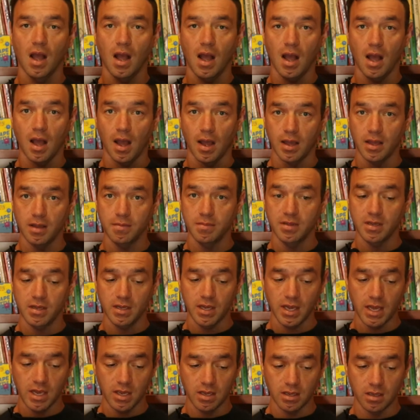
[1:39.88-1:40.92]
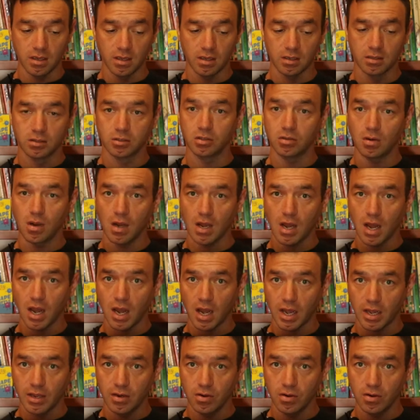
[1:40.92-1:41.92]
I am the king, so I